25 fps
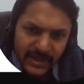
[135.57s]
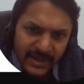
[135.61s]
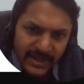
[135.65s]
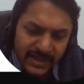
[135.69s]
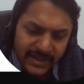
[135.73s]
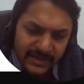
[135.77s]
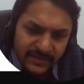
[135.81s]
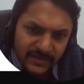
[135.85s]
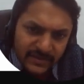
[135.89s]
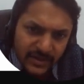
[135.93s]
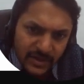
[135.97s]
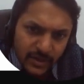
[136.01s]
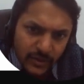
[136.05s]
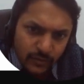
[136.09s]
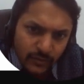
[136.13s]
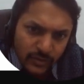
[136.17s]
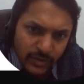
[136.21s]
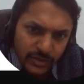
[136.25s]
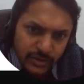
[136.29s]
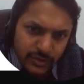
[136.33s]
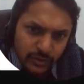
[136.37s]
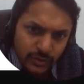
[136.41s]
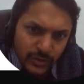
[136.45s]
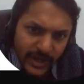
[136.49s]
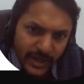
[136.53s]
is
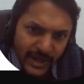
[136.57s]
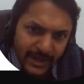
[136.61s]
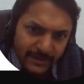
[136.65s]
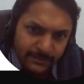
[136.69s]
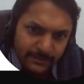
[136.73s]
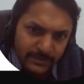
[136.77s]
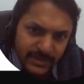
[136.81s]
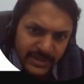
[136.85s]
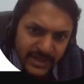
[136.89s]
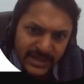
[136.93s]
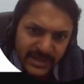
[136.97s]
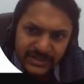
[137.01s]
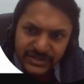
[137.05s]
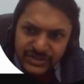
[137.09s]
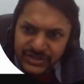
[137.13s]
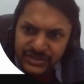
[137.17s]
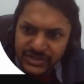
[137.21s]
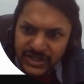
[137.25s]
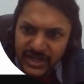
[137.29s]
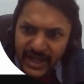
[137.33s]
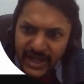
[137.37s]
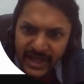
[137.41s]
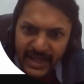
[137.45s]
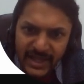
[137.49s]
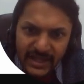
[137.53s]
equal to M dash
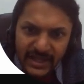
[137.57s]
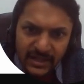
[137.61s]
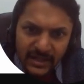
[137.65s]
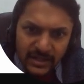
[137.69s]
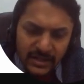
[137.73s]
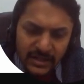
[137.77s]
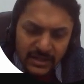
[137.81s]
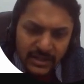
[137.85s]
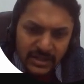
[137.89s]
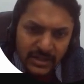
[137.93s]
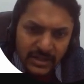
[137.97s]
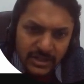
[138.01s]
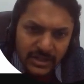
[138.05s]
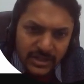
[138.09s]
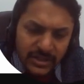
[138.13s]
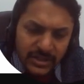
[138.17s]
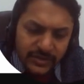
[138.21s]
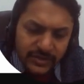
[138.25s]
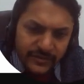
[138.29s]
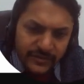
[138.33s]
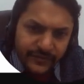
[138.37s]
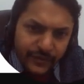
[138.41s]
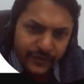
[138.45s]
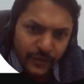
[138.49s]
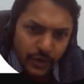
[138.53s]
L
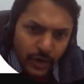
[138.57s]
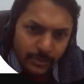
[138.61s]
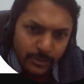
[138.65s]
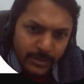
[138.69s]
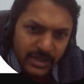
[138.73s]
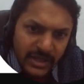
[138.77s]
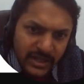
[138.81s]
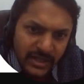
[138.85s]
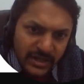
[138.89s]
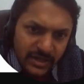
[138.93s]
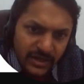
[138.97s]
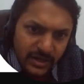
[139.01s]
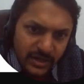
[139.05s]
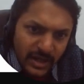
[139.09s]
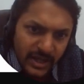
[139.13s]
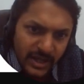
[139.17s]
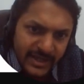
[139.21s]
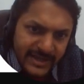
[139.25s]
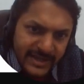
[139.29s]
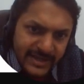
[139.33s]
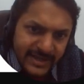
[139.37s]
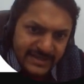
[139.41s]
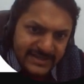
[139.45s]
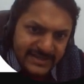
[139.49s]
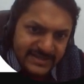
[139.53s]
from here
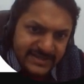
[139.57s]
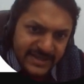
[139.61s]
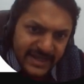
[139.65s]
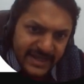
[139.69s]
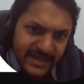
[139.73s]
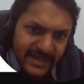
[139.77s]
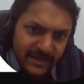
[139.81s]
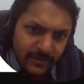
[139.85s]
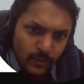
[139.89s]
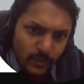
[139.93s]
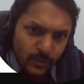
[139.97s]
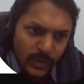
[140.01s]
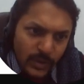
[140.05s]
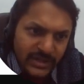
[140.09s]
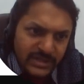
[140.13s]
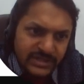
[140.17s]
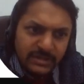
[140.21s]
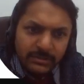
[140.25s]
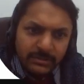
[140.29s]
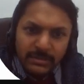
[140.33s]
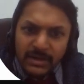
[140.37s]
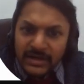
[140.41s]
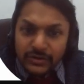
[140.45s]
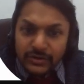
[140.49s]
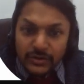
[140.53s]
I can say what is
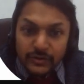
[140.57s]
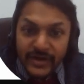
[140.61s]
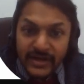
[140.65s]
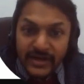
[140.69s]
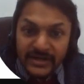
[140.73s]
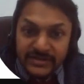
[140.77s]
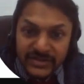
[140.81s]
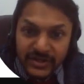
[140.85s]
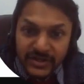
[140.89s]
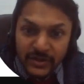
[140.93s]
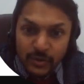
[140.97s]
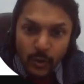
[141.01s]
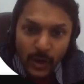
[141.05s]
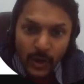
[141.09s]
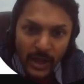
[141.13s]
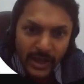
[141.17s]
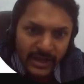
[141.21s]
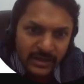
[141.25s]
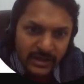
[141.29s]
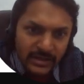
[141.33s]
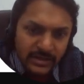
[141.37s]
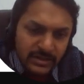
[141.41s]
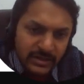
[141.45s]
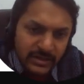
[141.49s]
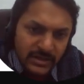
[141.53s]
the mass of ice
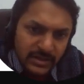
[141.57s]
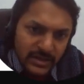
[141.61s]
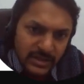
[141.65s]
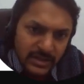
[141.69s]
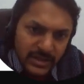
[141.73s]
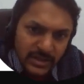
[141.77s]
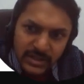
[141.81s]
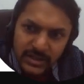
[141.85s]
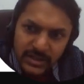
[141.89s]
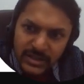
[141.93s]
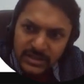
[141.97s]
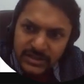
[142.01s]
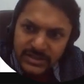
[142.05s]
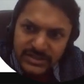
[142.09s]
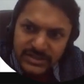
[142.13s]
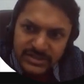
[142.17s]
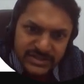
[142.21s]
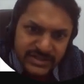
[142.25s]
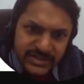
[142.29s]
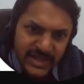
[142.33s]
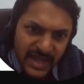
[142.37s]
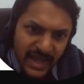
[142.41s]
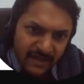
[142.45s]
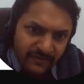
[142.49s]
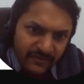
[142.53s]
required
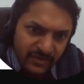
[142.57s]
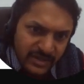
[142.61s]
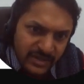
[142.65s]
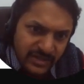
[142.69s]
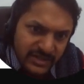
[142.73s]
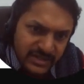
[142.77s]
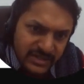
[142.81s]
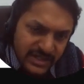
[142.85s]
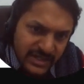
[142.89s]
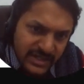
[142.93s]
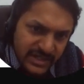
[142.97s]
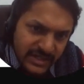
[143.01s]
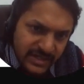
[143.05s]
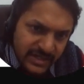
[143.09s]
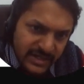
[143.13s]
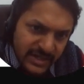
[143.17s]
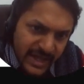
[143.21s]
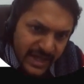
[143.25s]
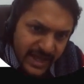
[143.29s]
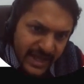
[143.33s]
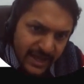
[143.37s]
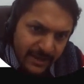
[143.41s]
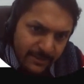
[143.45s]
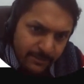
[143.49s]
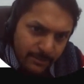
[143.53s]

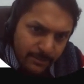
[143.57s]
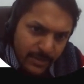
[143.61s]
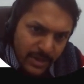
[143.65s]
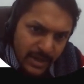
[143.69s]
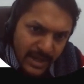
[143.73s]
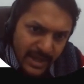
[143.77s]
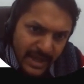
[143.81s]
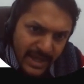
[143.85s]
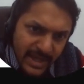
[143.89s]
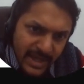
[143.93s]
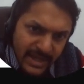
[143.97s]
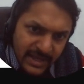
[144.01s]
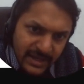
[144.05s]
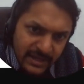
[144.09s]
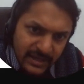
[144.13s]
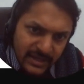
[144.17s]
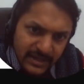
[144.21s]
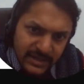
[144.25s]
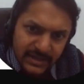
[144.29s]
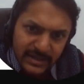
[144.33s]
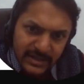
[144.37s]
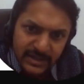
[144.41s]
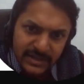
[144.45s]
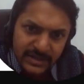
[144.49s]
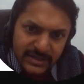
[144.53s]
17 ml
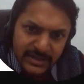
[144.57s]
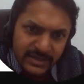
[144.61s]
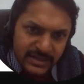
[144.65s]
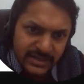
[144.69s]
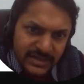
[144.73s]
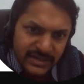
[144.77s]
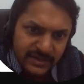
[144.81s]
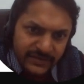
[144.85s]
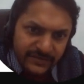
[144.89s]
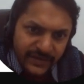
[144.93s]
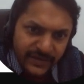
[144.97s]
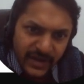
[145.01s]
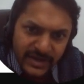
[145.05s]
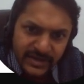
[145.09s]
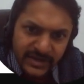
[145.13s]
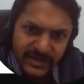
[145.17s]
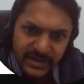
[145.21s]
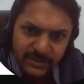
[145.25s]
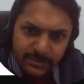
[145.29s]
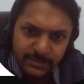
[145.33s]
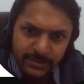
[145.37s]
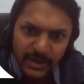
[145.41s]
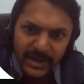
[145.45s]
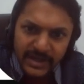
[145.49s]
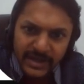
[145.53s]

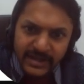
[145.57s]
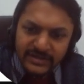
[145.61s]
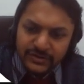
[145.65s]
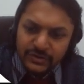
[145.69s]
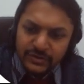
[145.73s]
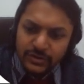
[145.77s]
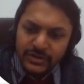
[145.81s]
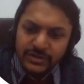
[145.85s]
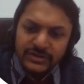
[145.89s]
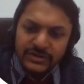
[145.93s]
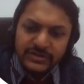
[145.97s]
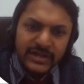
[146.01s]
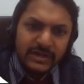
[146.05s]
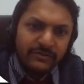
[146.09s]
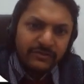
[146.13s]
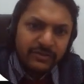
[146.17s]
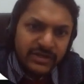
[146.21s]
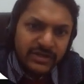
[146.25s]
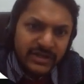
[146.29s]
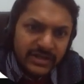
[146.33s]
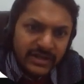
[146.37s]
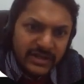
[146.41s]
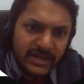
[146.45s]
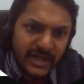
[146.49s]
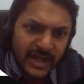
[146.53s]
divided by sorry
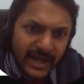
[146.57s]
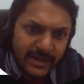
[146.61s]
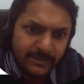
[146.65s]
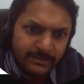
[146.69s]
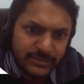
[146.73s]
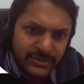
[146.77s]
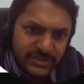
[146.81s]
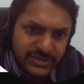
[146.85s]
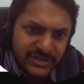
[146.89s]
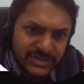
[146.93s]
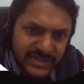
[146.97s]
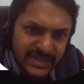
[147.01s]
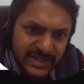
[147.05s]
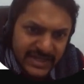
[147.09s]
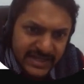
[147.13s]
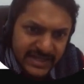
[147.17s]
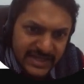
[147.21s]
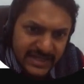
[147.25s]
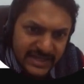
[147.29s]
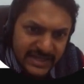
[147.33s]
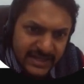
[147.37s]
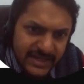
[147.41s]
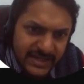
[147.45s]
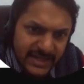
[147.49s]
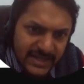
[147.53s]
17
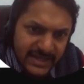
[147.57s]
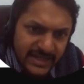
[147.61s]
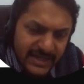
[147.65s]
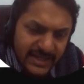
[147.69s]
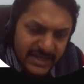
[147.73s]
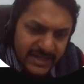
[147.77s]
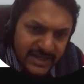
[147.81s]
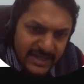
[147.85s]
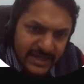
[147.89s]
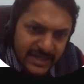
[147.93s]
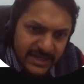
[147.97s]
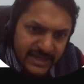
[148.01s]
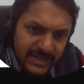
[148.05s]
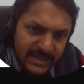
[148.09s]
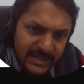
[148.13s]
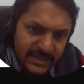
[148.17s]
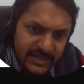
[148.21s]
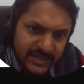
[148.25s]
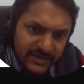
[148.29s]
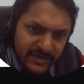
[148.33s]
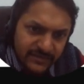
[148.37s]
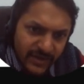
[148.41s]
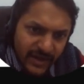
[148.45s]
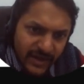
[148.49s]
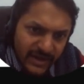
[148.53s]
mc
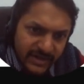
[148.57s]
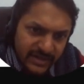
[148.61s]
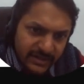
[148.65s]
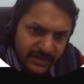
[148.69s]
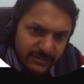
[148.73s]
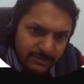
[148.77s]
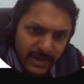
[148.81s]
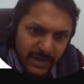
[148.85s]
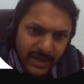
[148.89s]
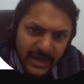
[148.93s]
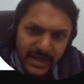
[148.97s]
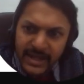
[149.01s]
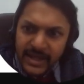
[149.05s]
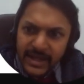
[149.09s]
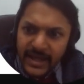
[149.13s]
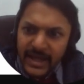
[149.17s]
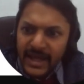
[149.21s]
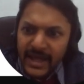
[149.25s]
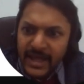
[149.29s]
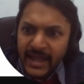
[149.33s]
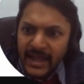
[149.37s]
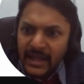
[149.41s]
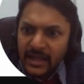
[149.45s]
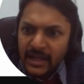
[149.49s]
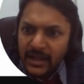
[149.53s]
divided by
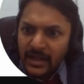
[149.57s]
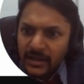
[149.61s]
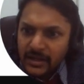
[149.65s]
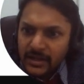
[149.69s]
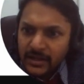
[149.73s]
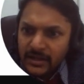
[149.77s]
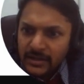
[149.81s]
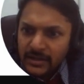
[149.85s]
L